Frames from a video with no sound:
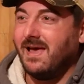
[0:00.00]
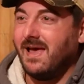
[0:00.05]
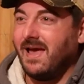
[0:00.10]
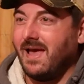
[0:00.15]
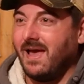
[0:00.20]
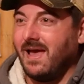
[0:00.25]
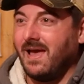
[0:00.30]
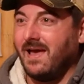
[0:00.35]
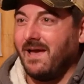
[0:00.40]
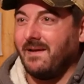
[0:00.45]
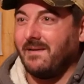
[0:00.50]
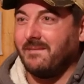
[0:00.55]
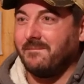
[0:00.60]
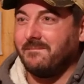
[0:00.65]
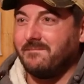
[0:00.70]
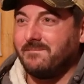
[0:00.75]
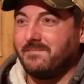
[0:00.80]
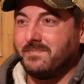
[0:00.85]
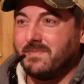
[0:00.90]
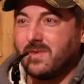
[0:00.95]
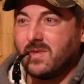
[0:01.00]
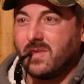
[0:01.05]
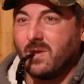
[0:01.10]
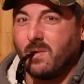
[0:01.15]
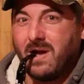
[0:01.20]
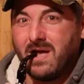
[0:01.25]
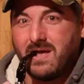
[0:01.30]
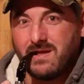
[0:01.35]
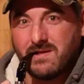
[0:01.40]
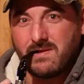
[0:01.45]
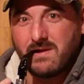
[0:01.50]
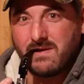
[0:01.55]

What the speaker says: and the way it